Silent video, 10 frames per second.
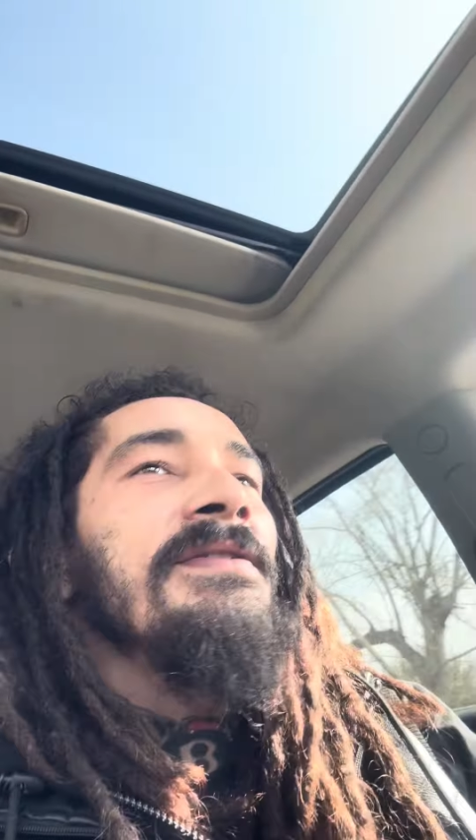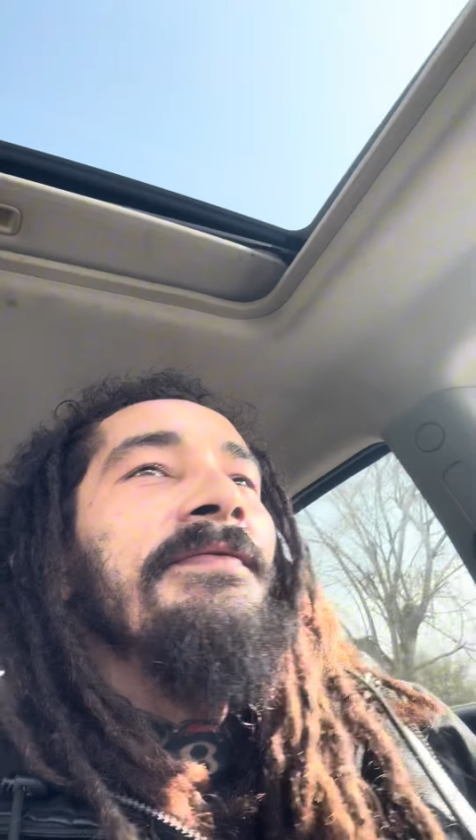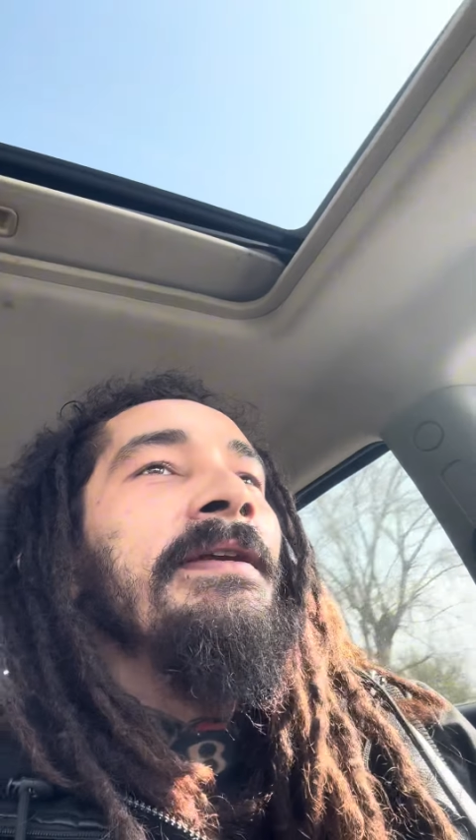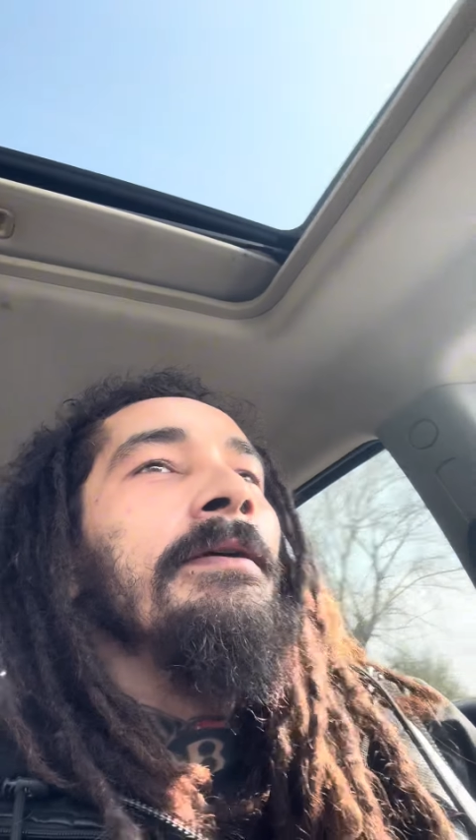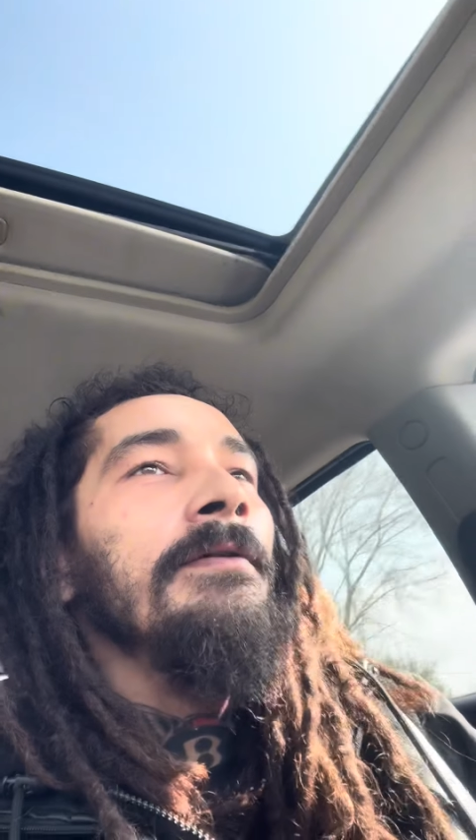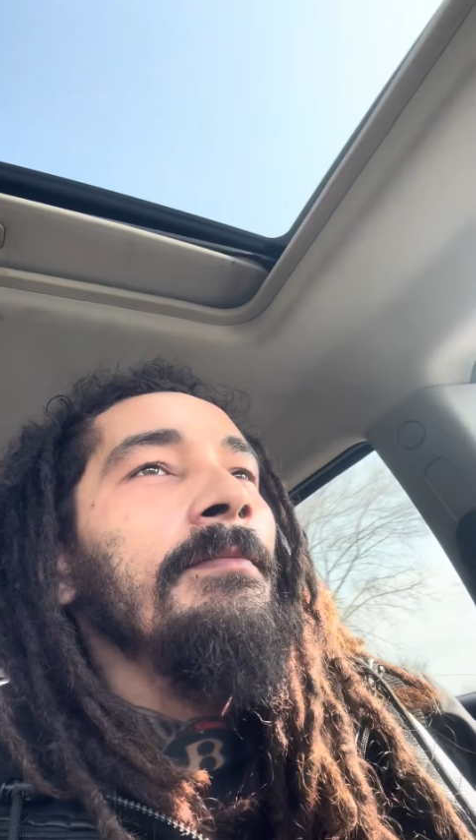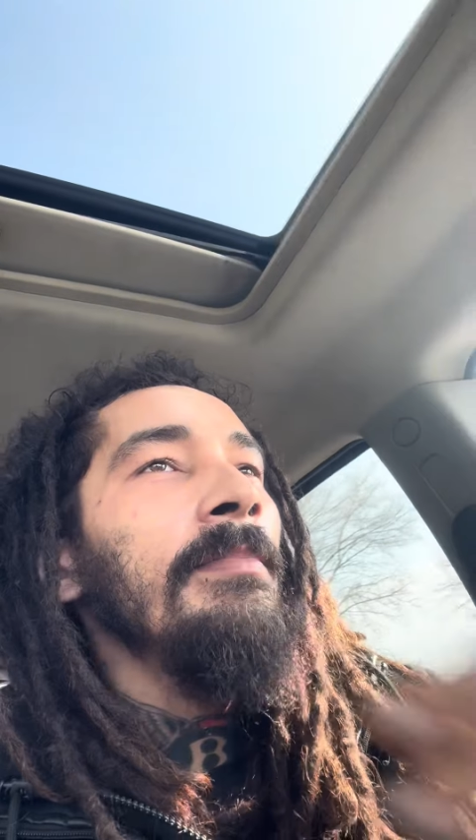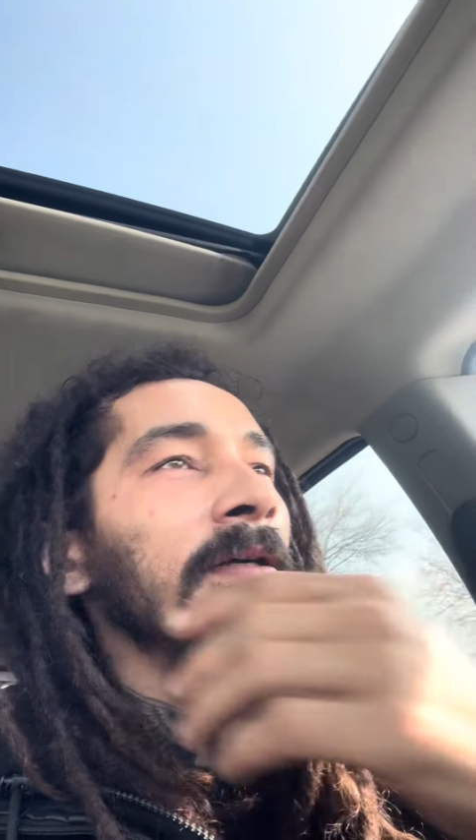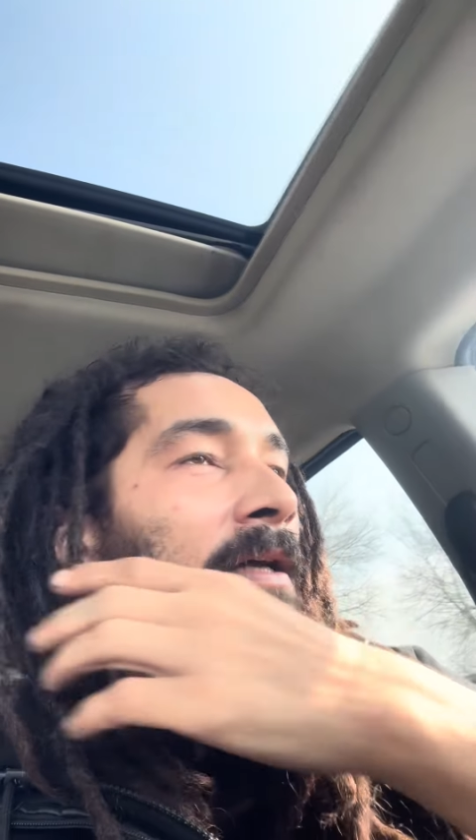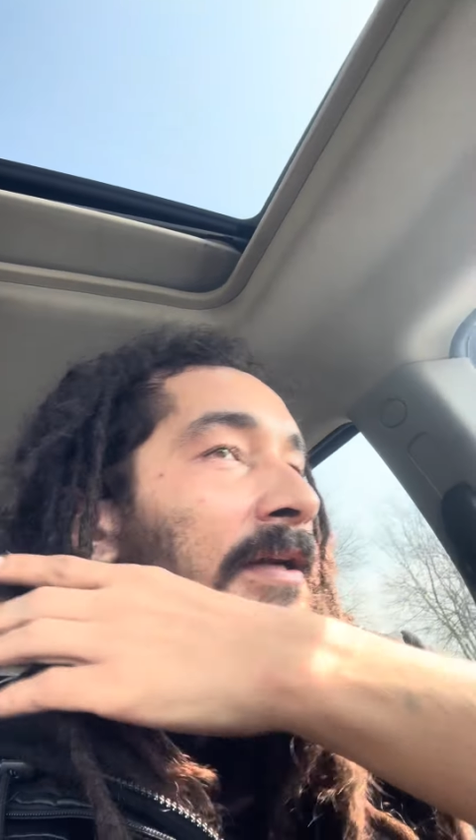video,
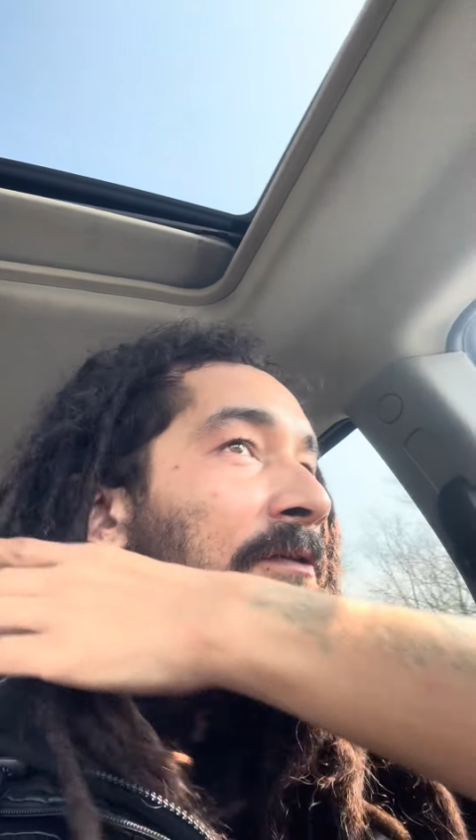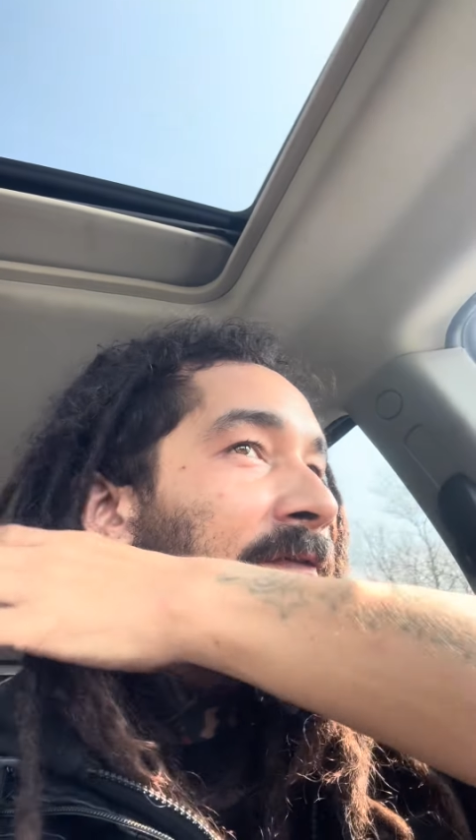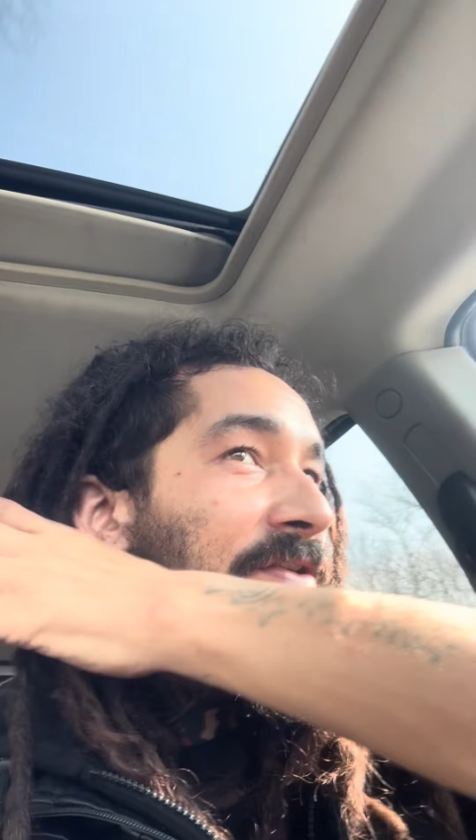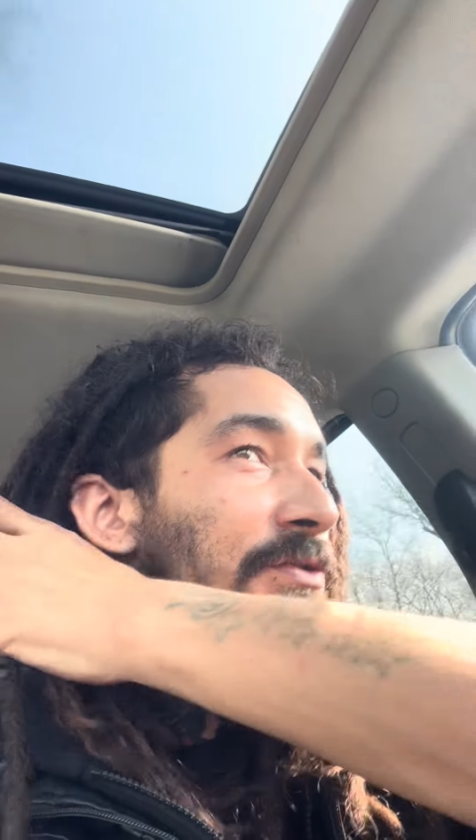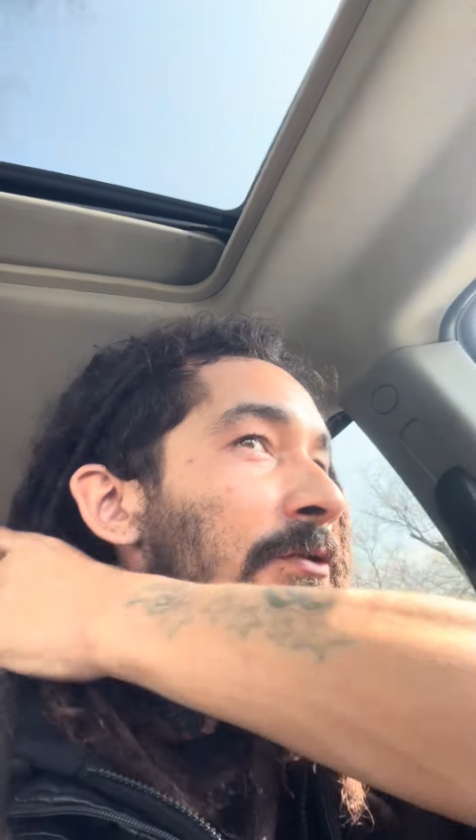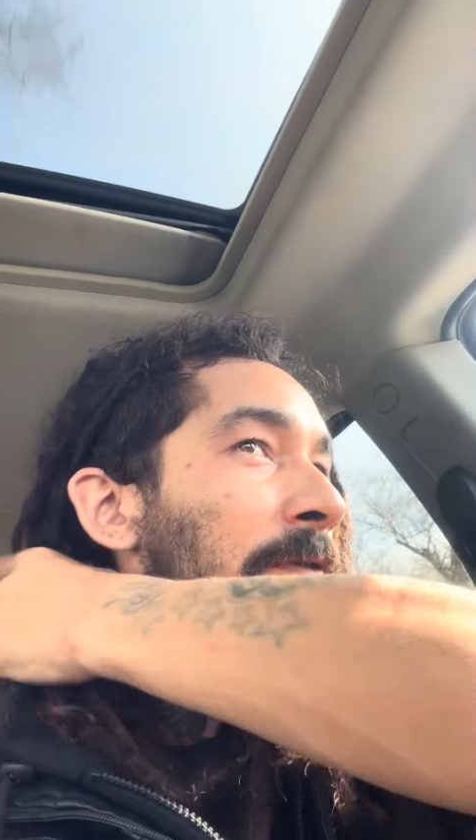but I know for sure